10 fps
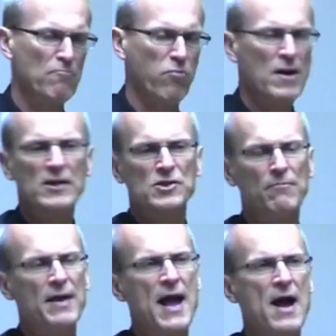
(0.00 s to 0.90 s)
brings
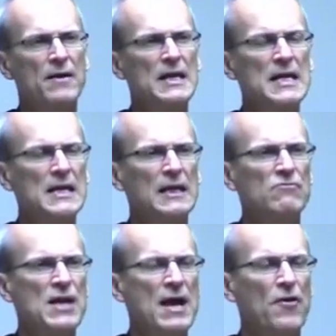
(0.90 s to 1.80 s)
them down and he
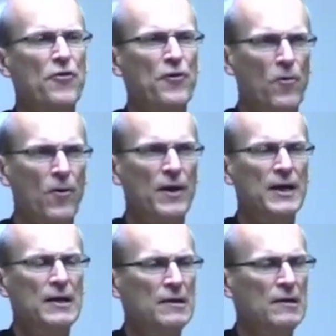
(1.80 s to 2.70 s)
gives that
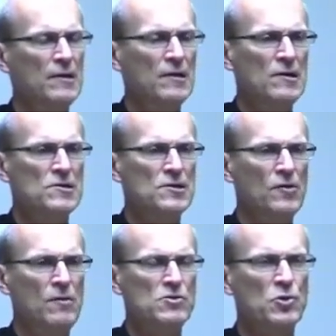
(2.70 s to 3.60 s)
authority to
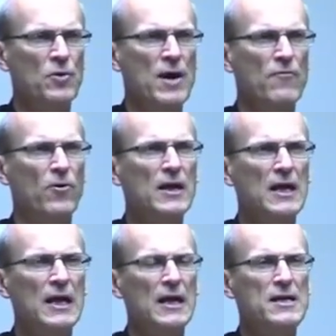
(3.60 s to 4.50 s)
whomsoever
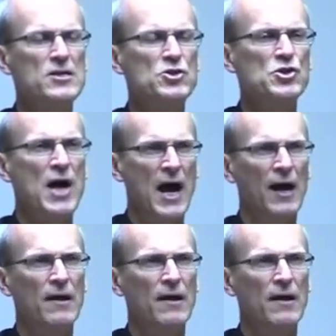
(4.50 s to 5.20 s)
he desires.